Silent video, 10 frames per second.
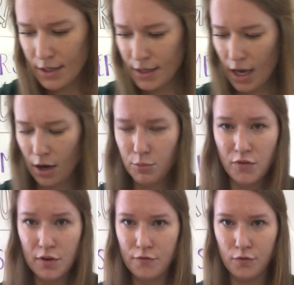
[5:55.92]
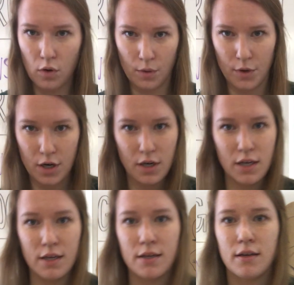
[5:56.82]
Now, moving forward,
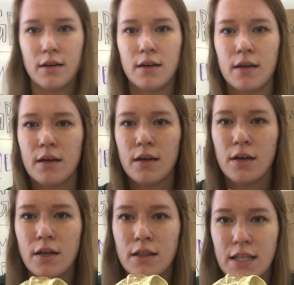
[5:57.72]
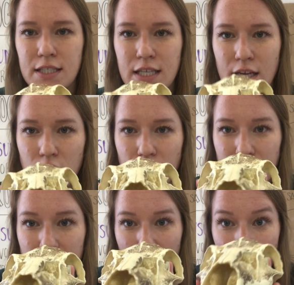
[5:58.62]
let's take a look
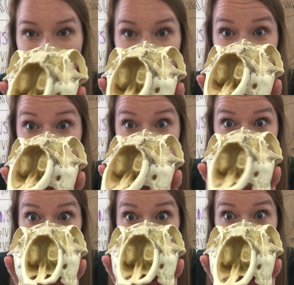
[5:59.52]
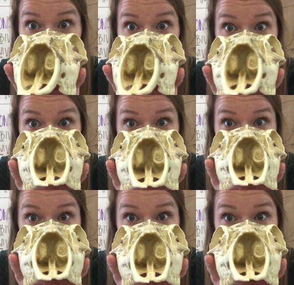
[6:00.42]
at the eyes.
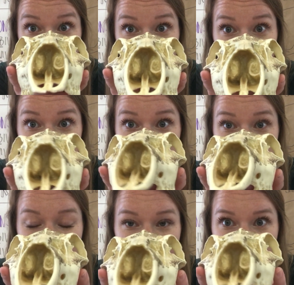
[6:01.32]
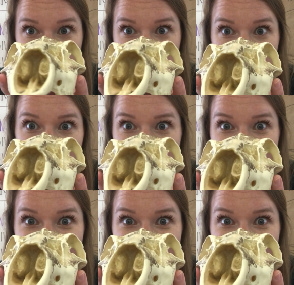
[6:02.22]
Maybe compare them to my